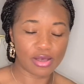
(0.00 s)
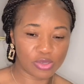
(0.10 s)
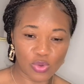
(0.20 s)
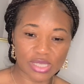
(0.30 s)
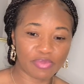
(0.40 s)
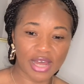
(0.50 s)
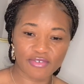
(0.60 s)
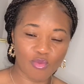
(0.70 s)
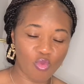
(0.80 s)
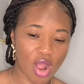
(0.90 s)
So it's a
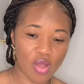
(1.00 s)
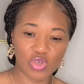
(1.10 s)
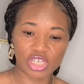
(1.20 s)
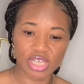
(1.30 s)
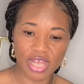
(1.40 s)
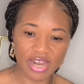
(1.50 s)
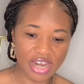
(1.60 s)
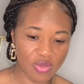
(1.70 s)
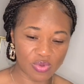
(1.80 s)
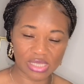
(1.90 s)
platform where we share
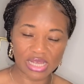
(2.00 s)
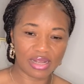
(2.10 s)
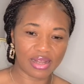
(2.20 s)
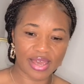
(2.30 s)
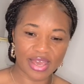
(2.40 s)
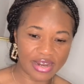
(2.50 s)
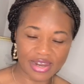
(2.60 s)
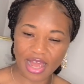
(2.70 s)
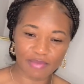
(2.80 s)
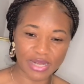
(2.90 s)
news, like
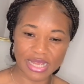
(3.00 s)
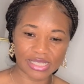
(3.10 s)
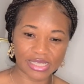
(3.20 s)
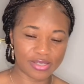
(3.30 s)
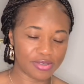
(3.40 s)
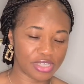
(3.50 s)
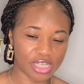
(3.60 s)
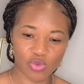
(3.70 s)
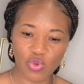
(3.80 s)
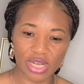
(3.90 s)
any updates, you
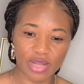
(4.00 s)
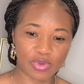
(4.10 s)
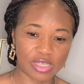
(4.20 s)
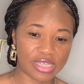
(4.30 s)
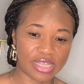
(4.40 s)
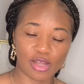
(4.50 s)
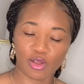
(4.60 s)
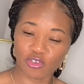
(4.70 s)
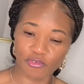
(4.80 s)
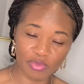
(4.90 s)
just quickly put it there. A
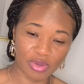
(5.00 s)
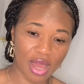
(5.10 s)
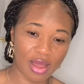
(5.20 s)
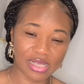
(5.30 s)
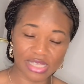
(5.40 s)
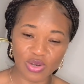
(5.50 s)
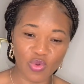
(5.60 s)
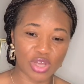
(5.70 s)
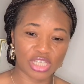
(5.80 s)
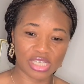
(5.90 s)
lot of people are asking
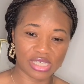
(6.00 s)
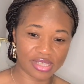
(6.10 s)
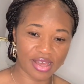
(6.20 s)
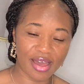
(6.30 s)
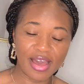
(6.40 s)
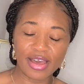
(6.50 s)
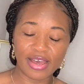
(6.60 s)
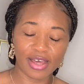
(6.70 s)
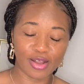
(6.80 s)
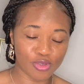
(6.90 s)
questions. There are
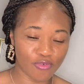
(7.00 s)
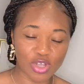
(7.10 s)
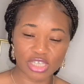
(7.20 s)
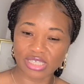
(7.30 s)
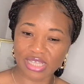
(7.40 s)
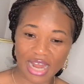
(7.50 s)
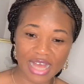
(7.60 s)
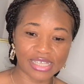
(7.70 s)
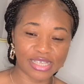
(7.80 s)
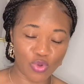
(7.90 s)
a lot of questions and
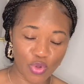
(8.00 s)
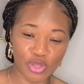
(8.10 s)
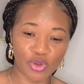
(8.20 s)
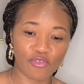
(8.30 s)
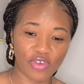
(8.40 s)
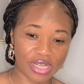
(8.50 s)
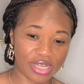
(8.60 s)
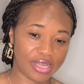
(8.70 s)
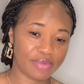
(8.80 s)
answers going on over there.